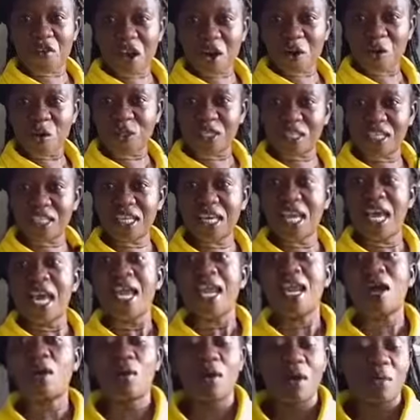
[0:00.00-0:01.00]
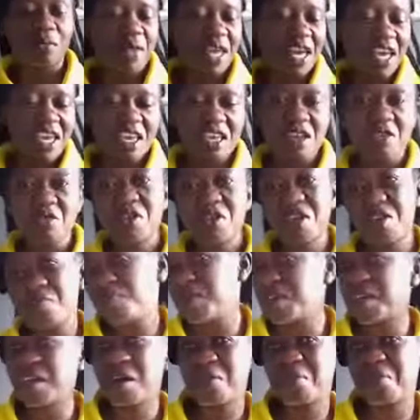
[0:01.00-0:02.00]
your number one Moshane Urudaku channel, and I'm
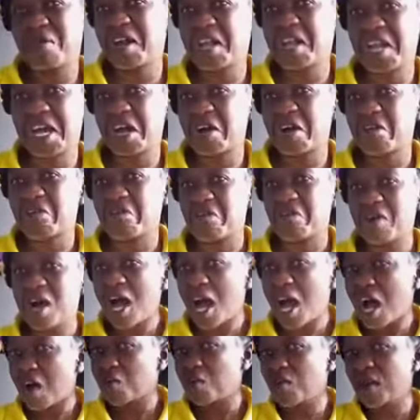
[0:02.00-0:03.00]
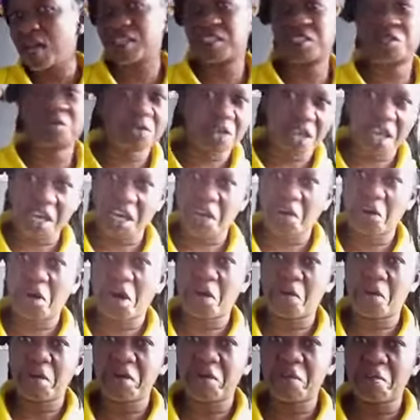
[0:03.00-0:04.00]
here to keep you updated on what is trending.
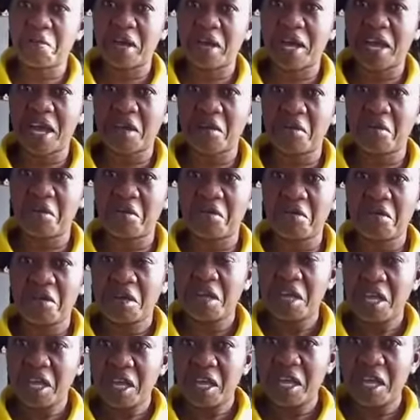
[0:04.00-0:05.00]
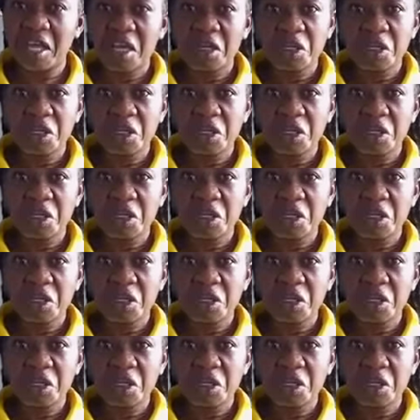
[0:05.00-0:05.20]
This is what Irene